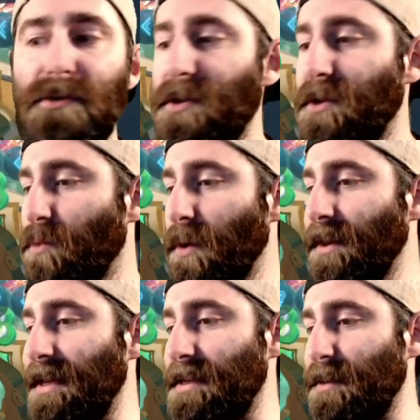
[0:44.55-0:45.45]
so you will
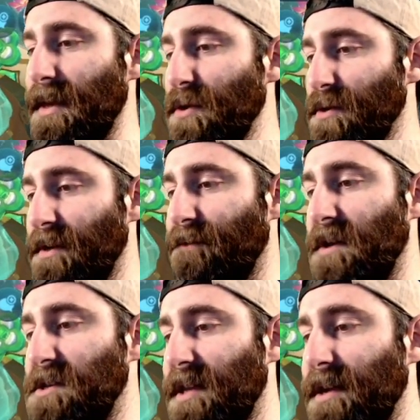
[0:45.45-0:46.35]
need to be using
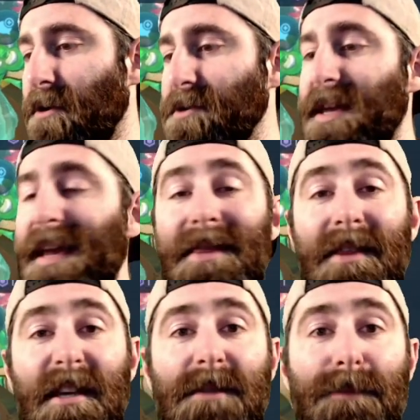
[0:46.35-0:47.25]
featured heroes in
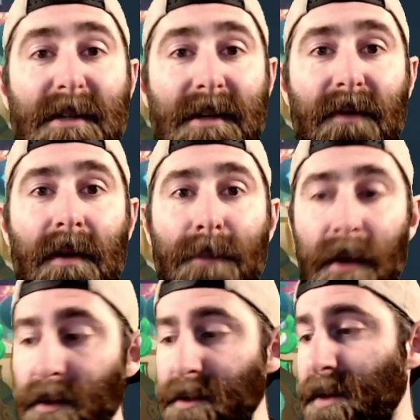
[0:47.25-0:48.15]
this specific
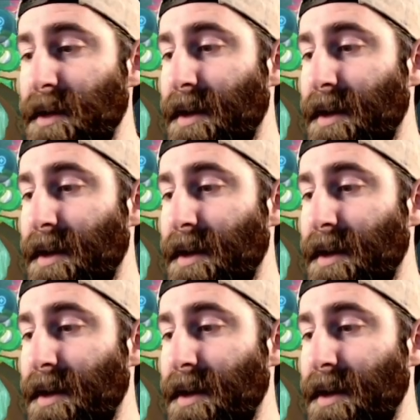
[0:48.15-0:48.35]
build.